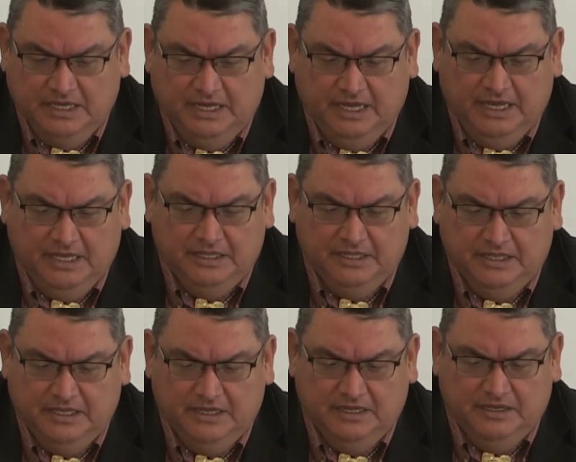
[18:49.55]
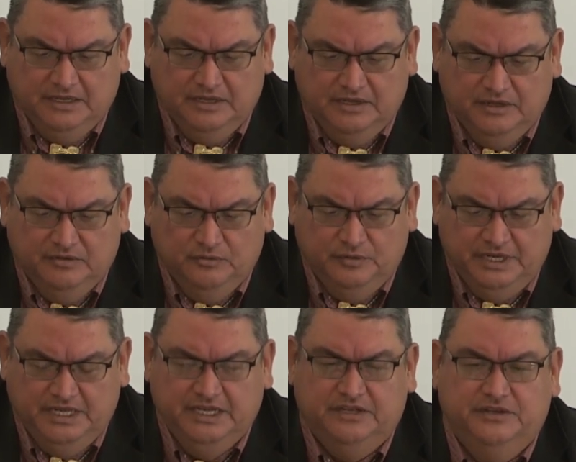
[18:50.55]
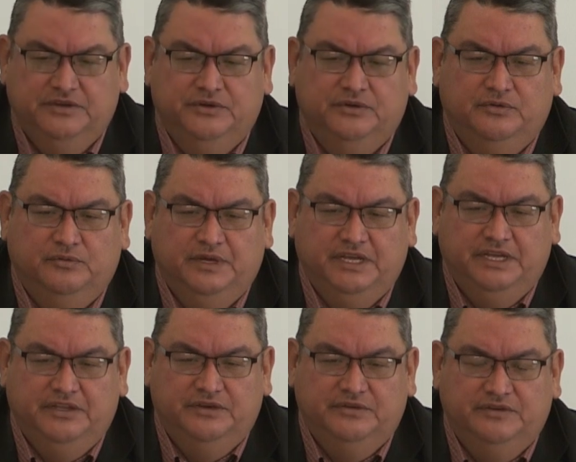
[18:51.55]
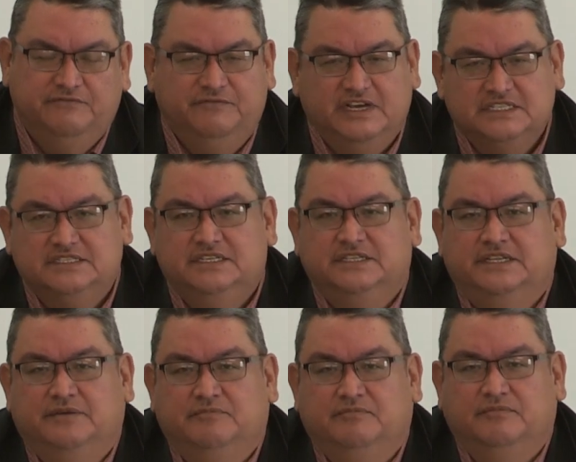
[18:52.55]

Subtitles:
and we need to invest in them.